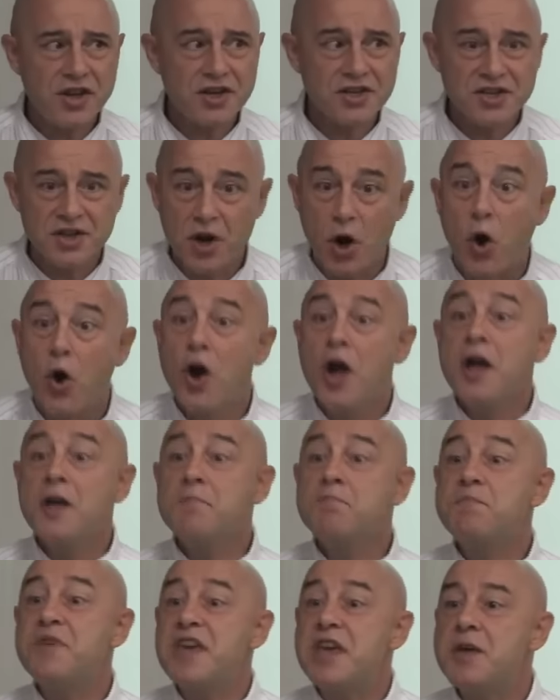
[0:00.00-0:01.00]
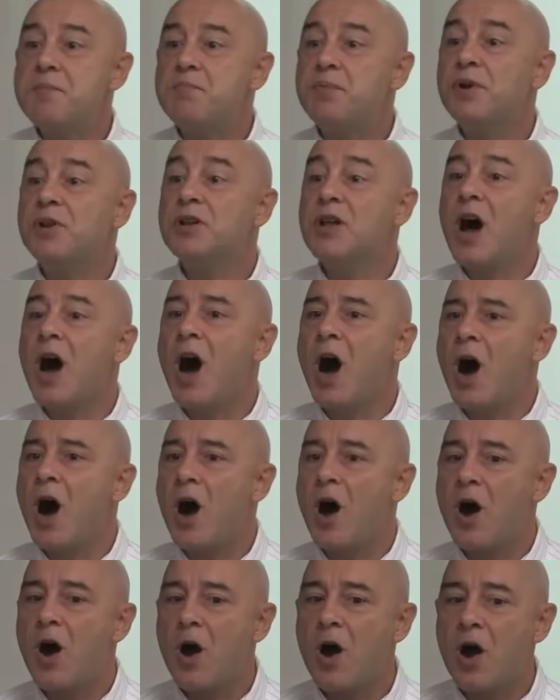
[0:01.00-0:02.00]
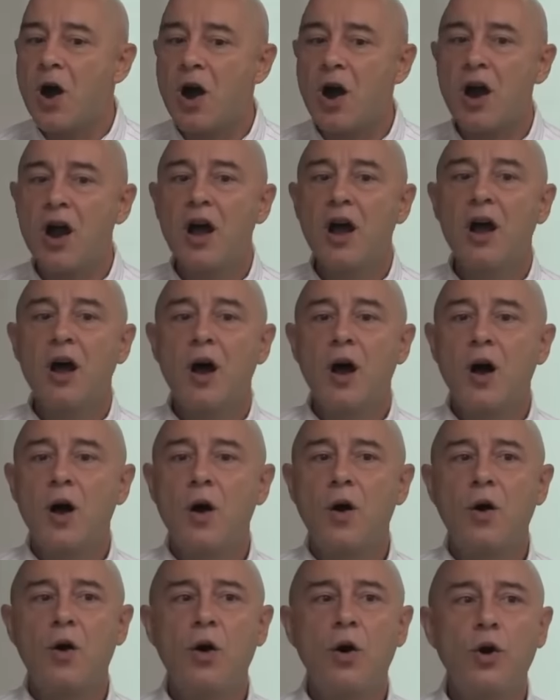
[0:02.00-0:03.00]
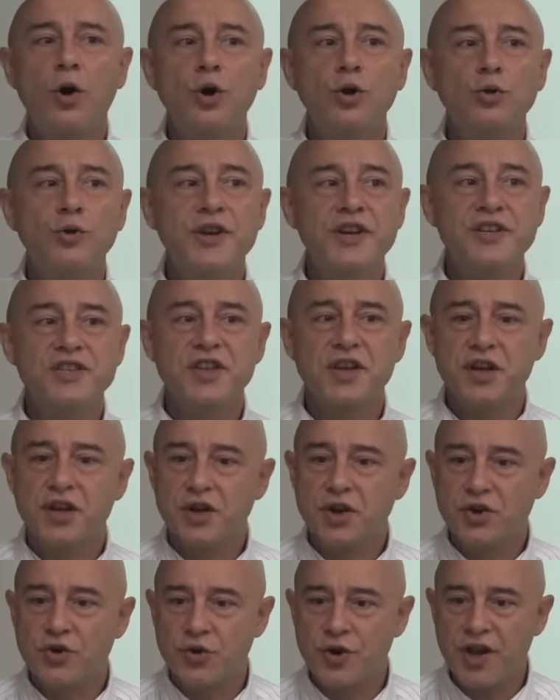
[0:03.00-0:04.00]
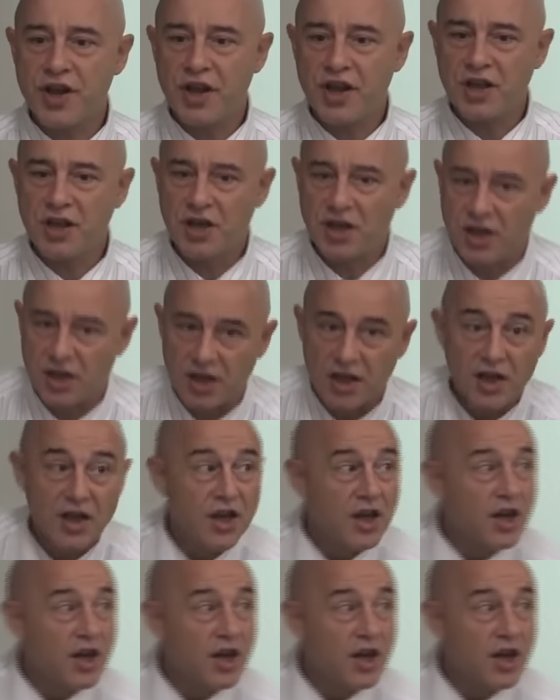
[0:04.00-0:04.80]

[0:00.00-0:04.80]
years ago, people are always greedy.